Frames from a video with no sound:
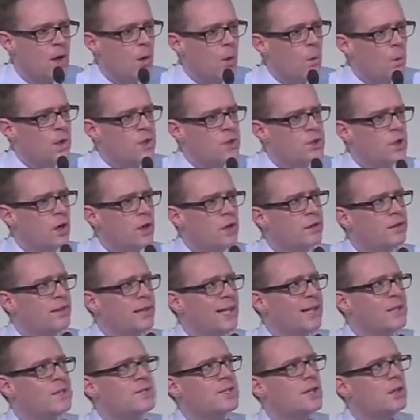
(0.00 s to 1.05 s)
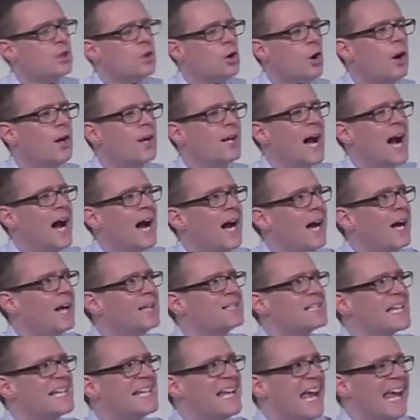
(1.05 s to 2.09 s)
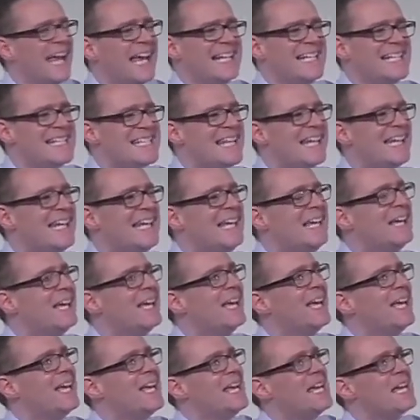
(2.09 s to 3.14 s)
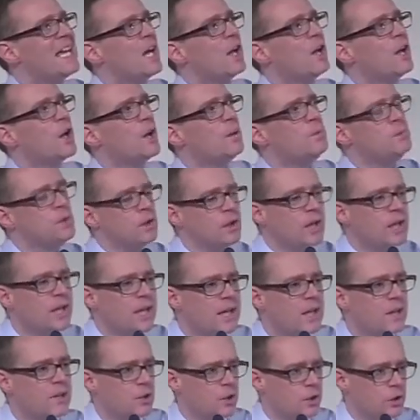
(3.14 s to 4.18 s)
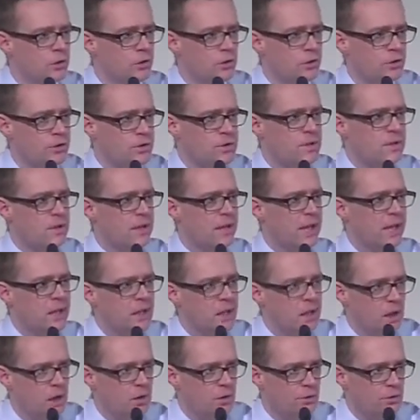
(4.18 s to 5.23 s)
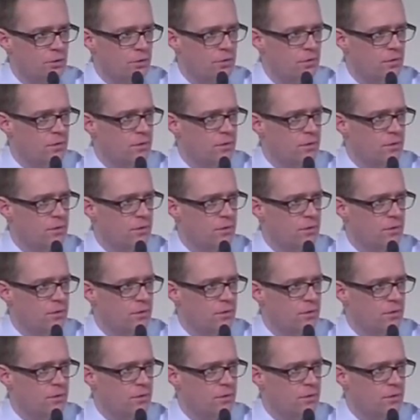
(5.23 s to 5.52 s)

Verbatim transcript: which are things that God has and is that He, he can communicate to us, like love,